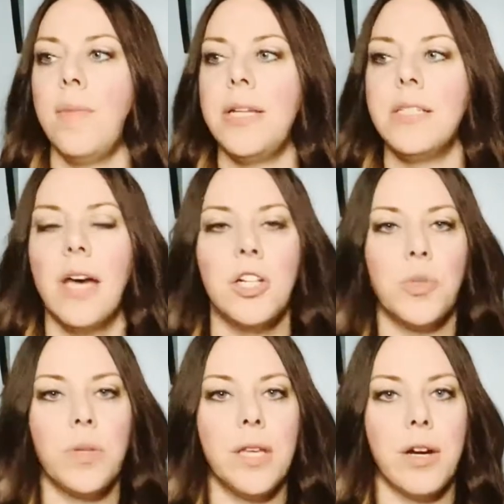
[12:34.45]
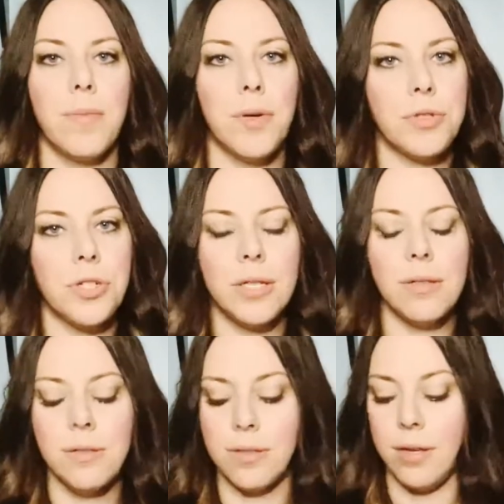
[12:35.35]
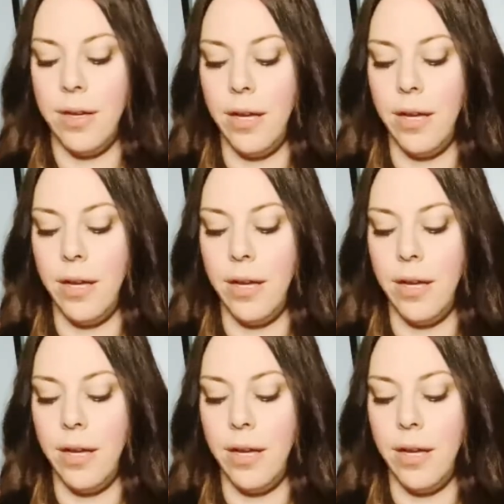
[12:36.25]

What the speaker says: in touch with their emotions.